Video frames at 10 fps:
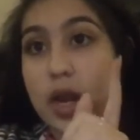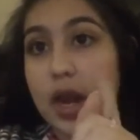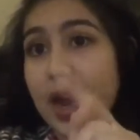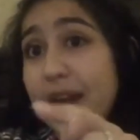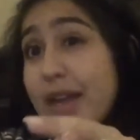
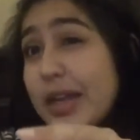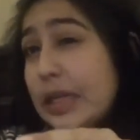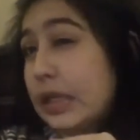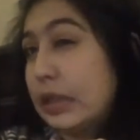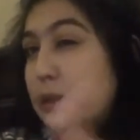9?
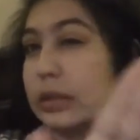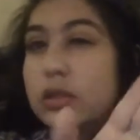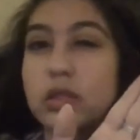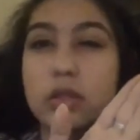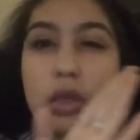
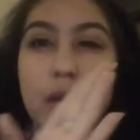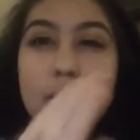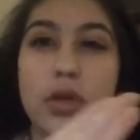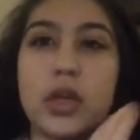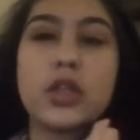
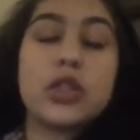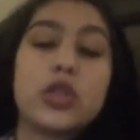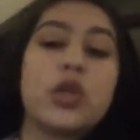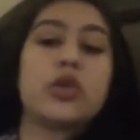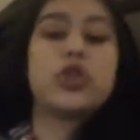I'm not
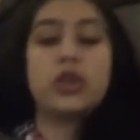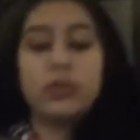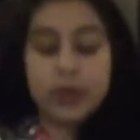so sure,